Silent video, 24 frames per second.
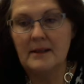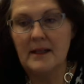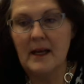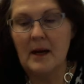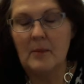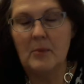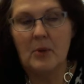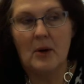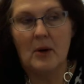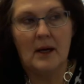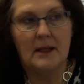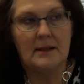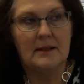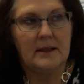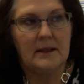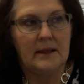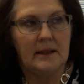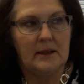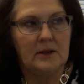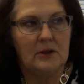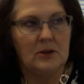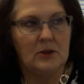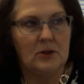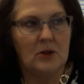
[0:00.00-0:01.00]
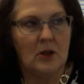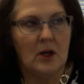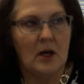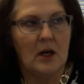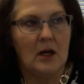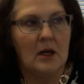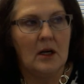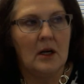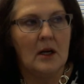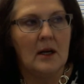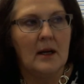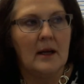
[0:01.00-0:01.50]
that process
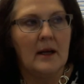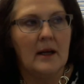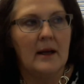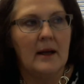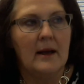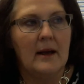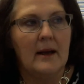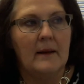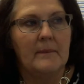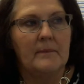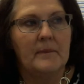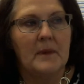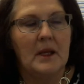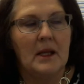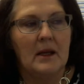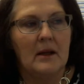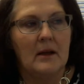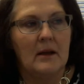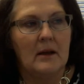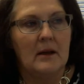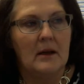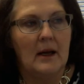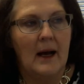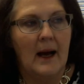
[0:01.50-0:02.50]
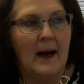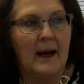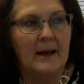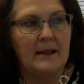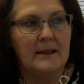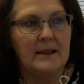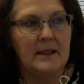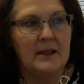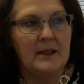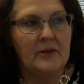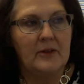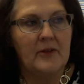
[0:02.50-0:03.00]
start?
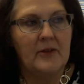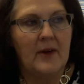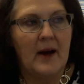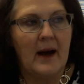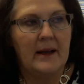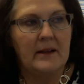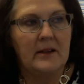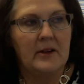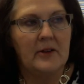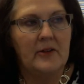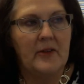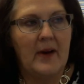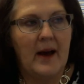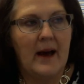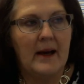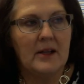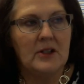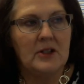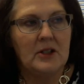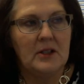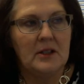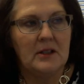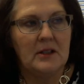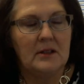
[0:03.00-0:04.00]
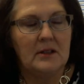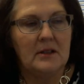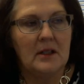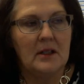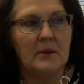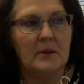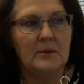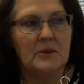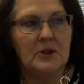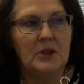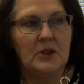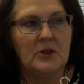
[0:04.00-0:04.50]
Identifying the facts and
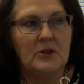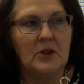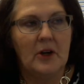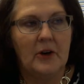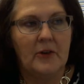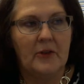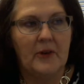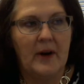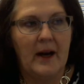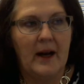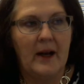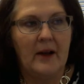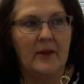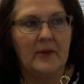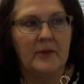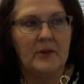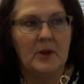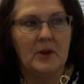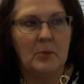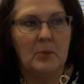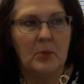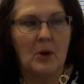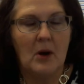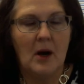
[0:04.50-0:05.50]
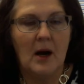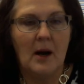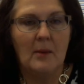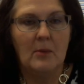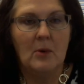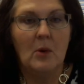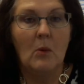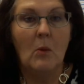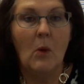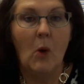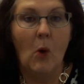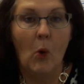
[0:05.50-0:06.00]
assumptions around the
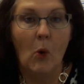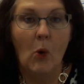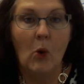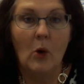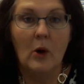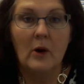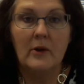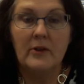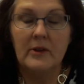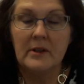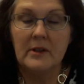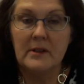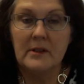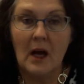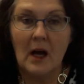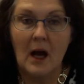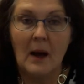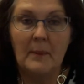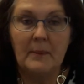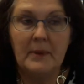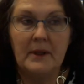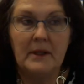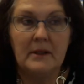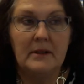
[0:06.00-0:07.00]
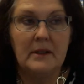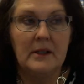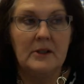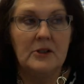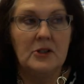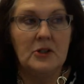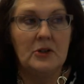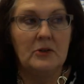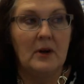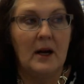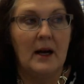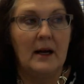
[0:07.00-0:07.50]
problem or the topic that
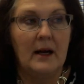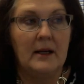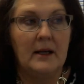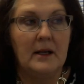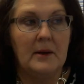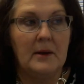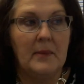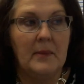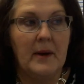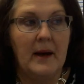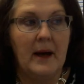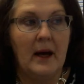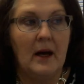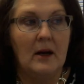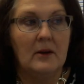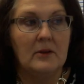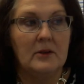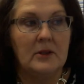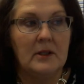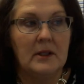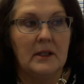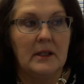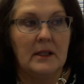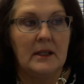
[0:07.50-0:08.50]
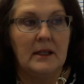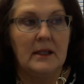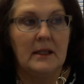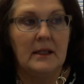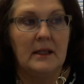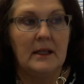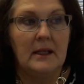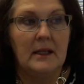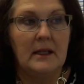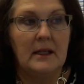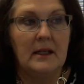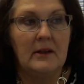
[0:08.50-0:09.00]
you're writing about.
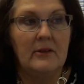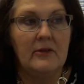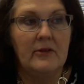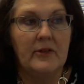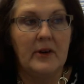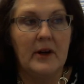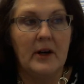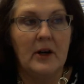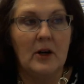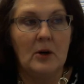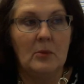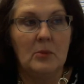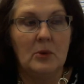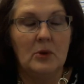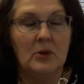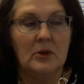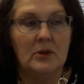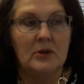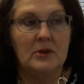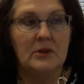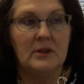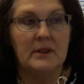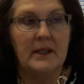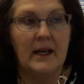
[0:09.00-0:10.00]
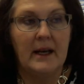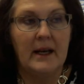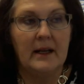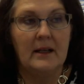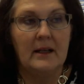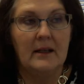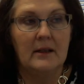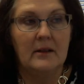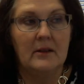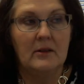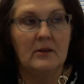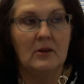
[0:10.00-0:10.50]
Any variables that
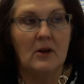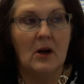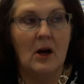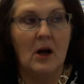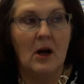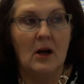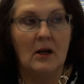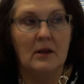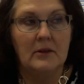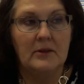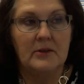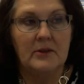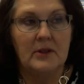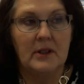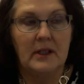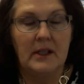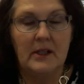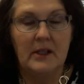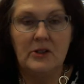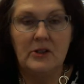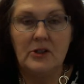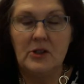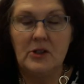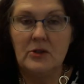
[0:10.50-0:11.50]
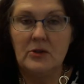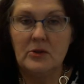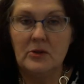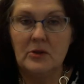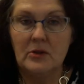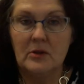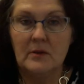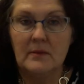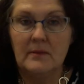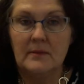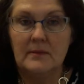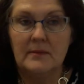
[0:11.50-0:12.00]
can cause
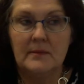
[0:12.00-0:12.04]
issues.